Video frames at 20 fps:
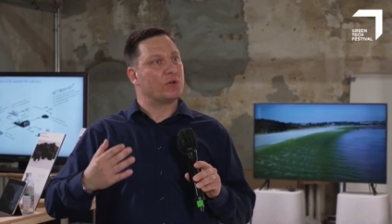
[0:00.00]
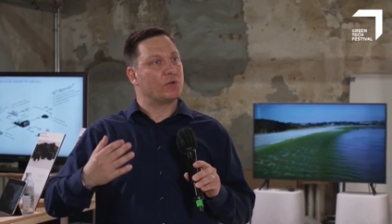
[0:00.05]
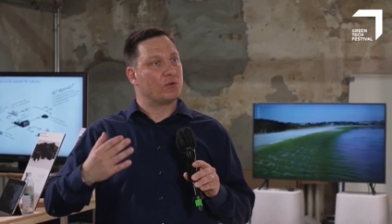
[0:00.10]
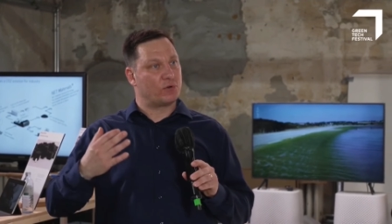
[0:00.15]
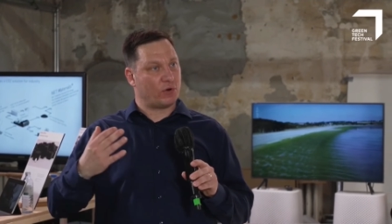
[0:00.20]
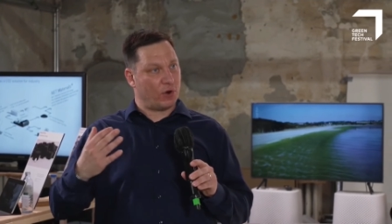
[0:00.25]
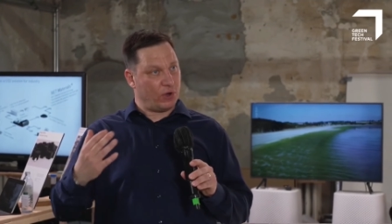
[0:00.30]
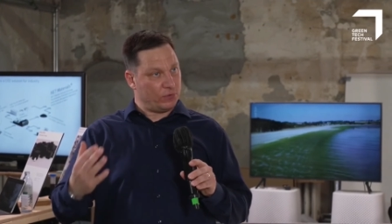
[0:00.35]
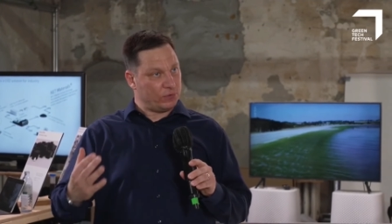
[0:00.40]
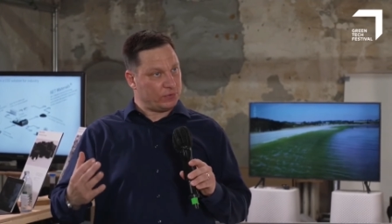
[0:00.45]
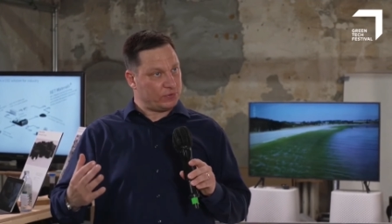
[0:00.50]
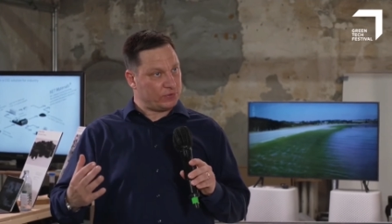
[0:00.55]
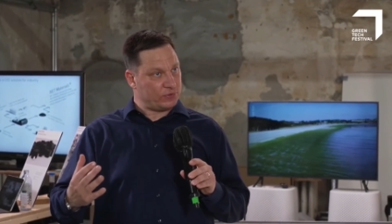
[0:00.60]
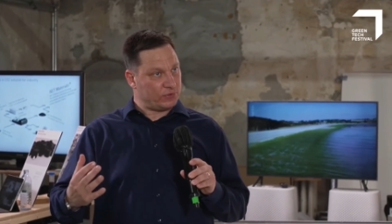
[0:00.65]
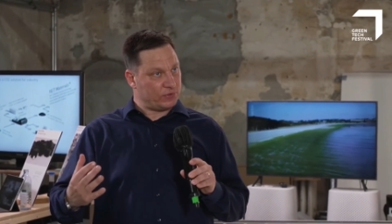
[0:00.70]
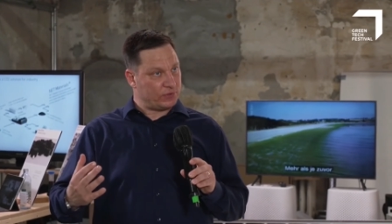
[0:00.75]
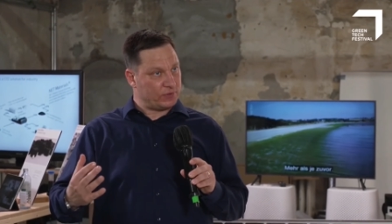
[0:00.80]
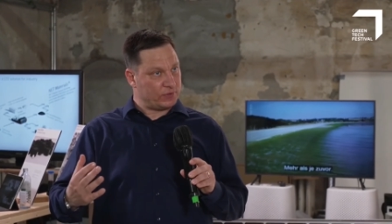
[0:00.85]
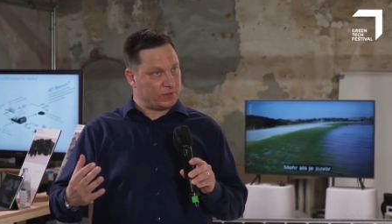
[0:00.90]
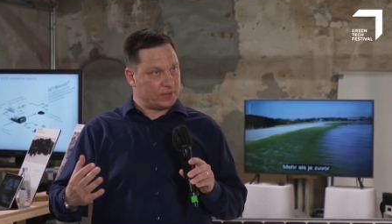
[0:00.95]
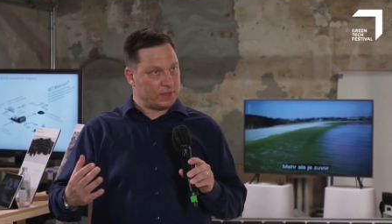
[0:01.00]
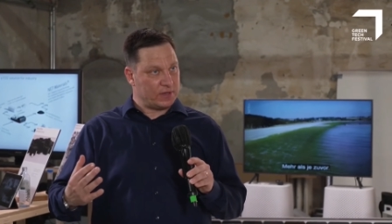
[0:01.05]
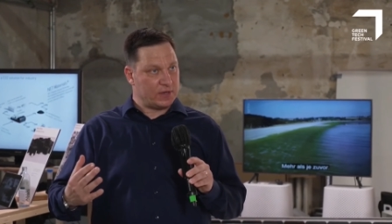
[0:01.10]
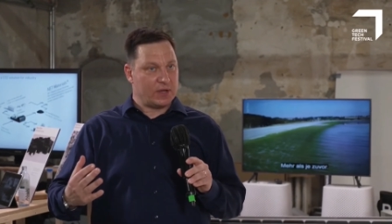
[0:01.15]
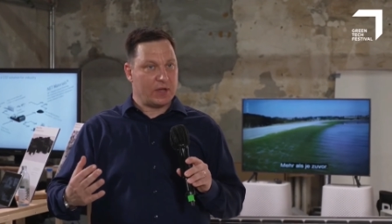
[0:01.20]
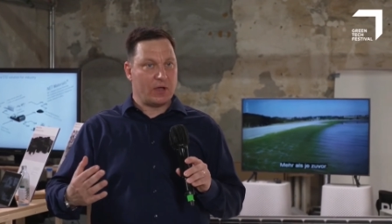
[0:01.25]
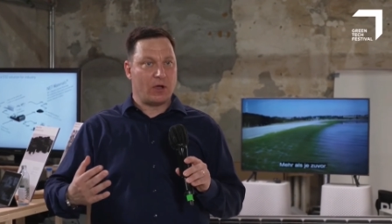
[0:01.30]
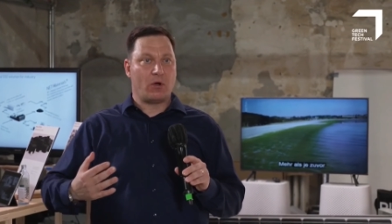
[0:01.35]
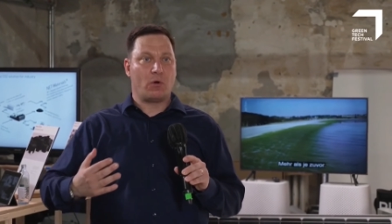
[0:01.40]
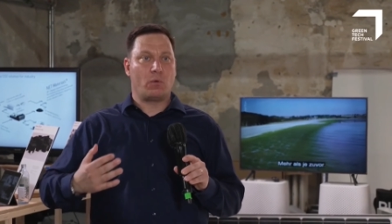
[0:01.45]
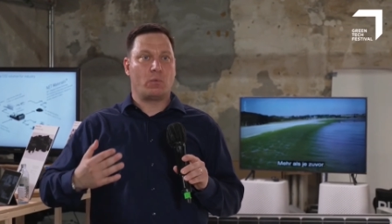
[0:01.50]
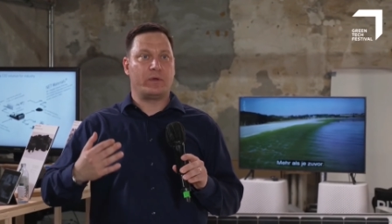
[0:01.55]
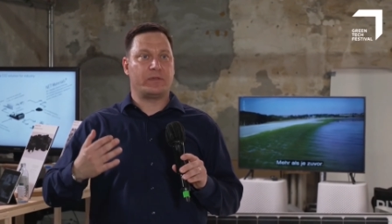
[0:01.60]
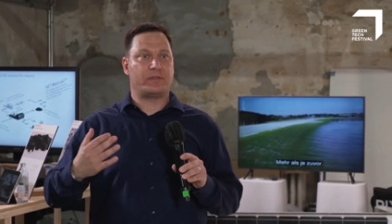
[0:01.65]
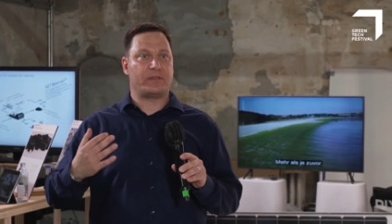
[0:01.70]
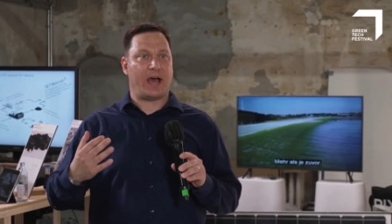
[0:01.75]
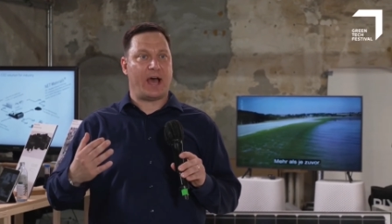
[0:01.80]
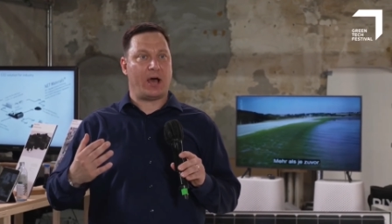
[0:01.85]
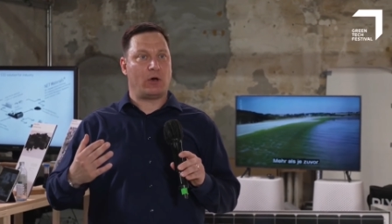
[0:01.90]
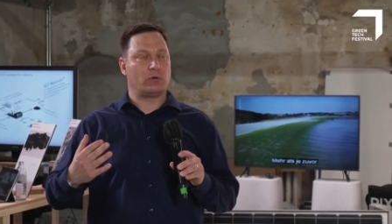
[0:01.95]
growth
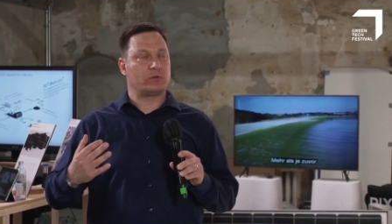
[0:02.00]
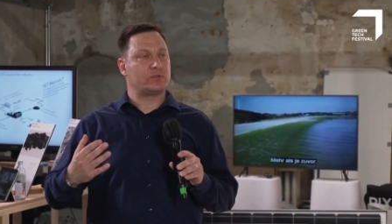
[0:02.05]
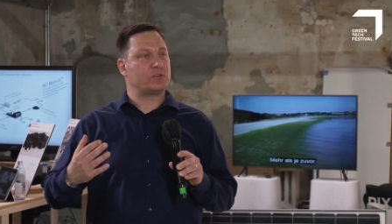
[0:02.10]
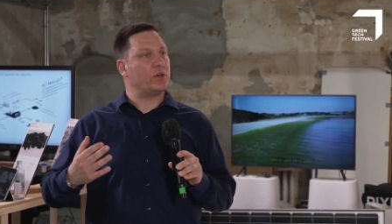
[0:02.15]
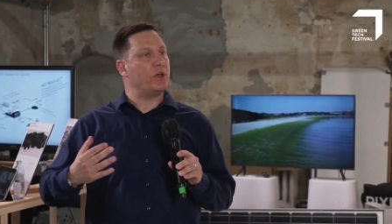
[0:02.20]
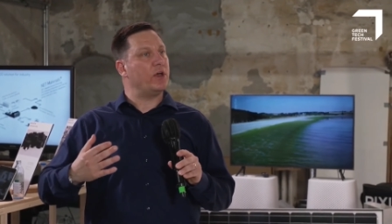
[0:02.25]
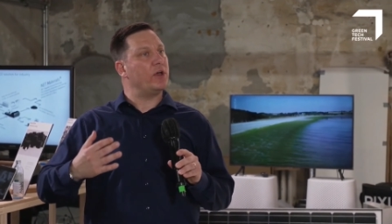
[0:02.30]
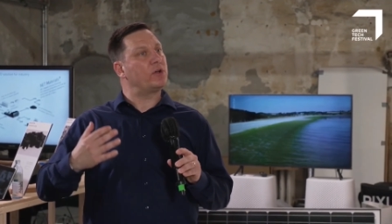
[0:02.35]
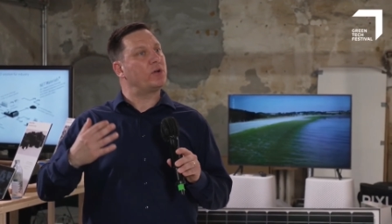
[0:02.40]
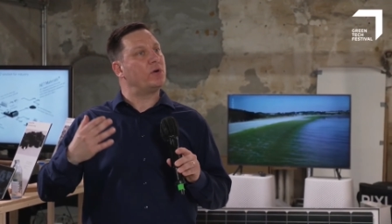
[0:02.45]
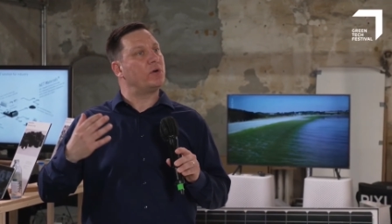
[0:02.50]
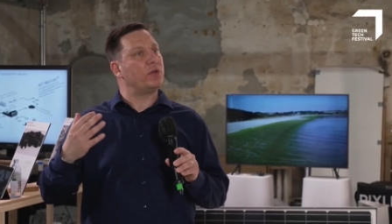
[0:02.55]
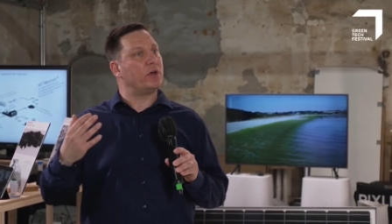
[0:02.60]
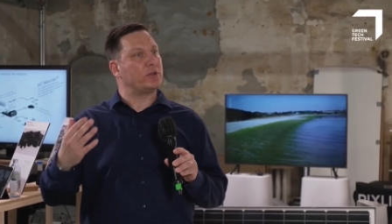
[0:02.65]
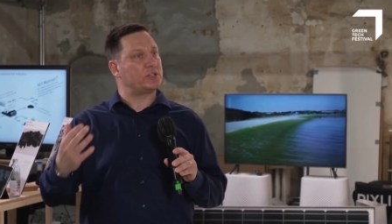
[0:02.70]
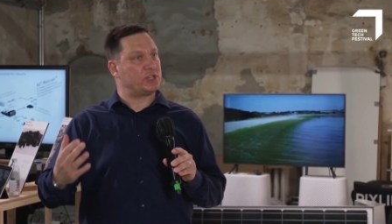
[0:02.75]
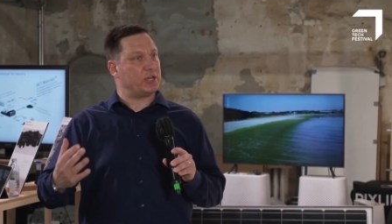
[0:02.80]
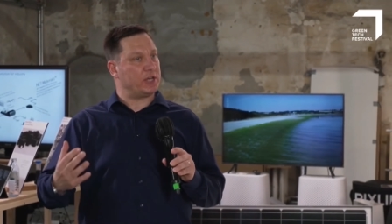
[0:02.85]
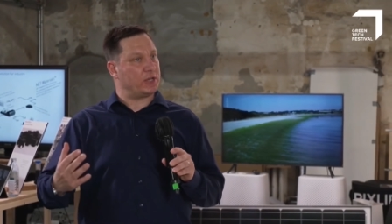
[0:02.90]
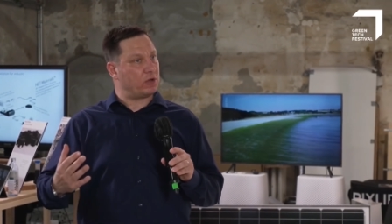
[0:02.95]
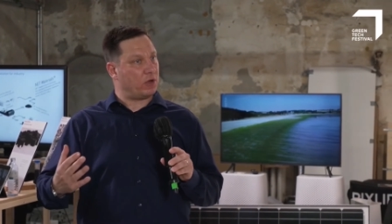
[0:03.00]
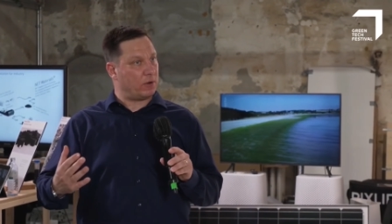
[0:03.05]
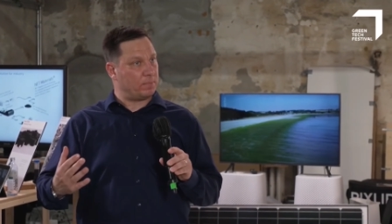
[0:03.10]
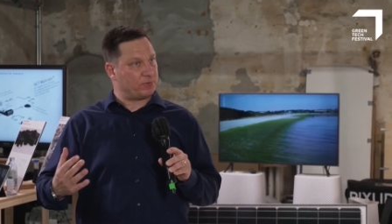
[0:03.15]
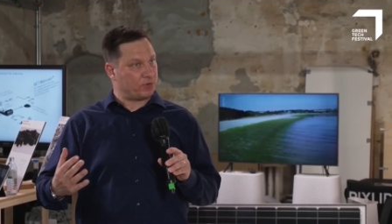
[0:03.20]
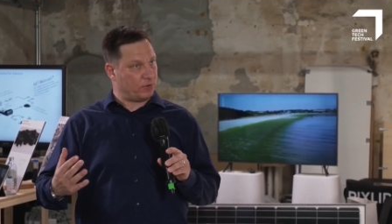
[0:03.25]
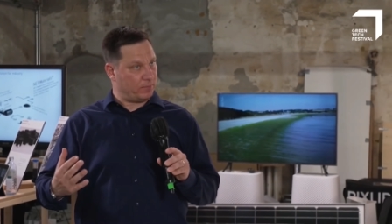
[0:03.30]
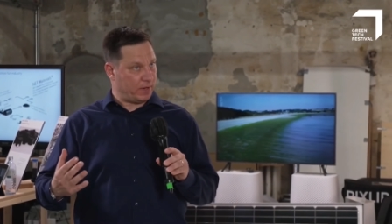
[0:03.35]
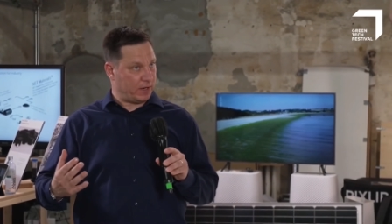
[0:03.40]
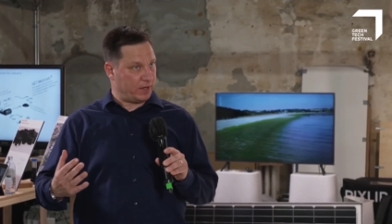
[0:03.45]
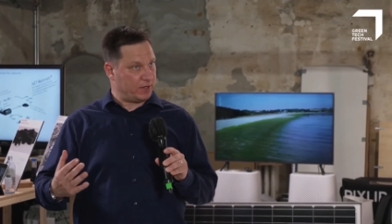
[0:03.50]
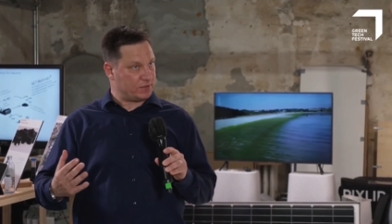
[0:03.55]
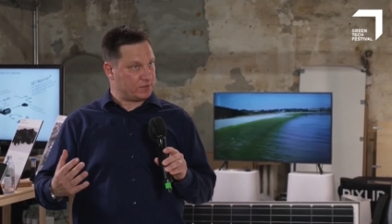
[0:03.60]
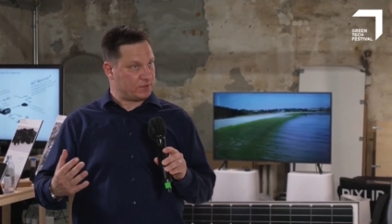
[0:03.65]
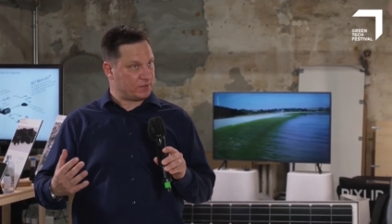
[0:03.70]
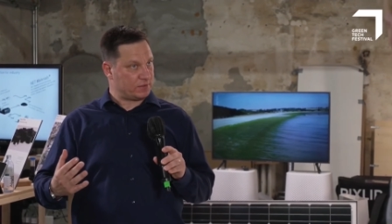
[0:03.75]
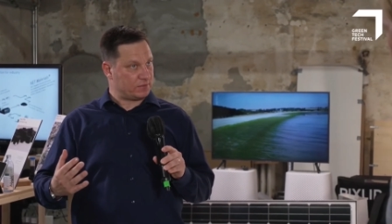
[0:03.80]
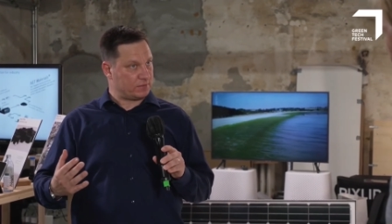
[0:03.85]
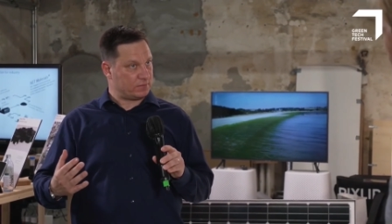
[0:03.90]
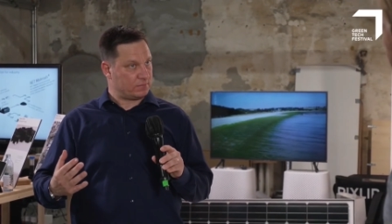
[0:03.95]
without ecological
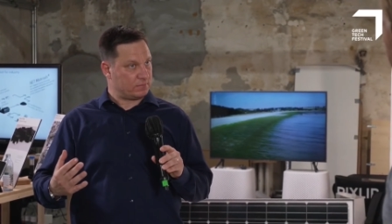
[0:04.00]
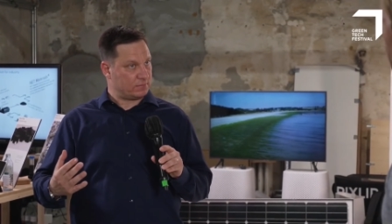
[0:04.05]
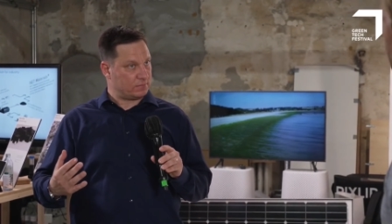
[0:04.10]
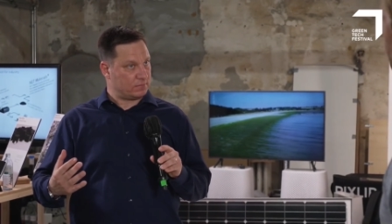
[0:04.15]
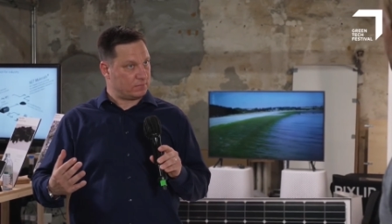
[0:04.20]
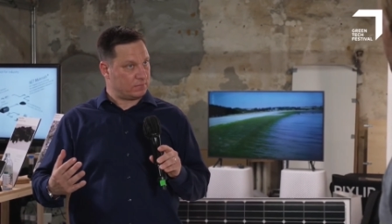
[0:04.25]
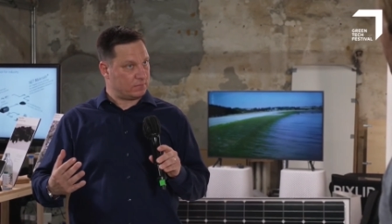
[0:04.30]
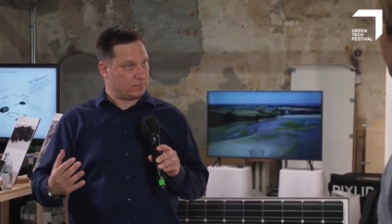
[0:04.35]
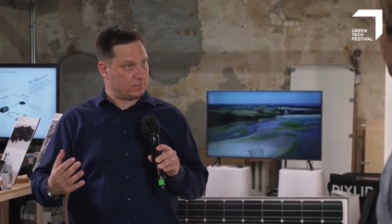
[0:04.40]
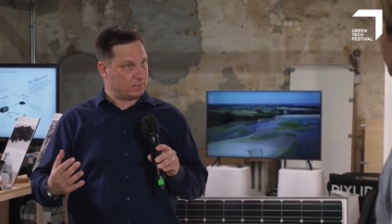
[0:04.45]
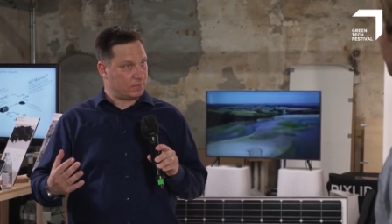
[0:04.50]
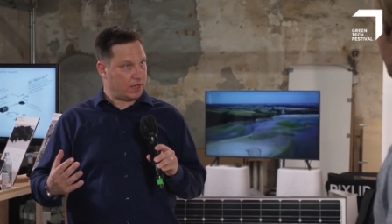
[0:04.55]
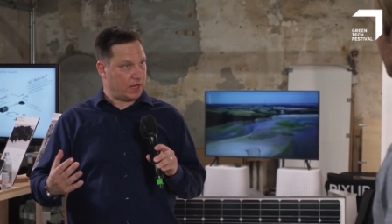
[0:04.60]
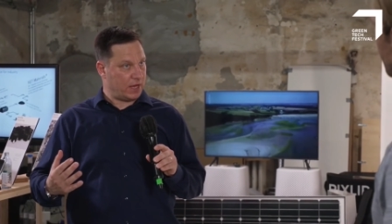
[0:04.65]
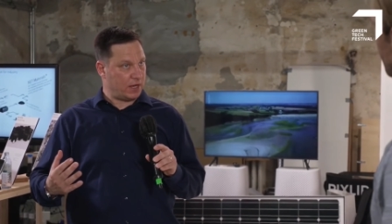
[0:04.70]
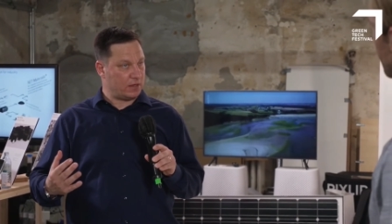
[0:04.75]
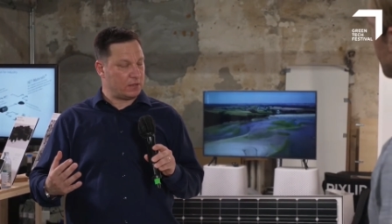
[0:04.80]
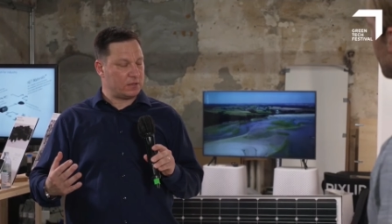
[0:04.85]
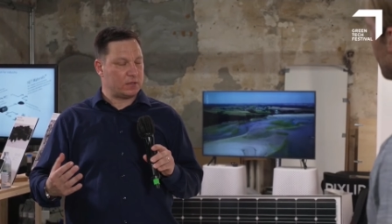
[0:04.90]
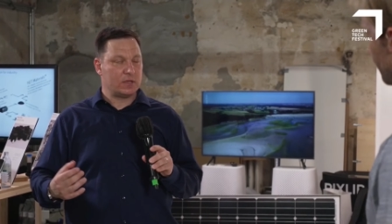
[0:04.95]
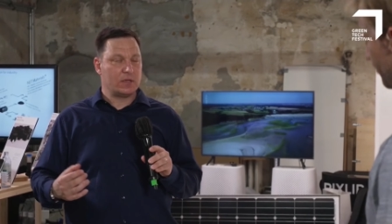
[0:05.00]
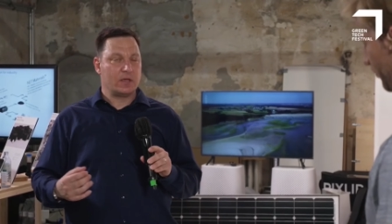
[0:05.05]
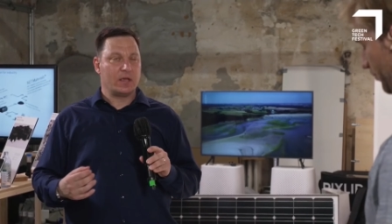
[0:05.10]
compromise. Mm-hmm. Yeah?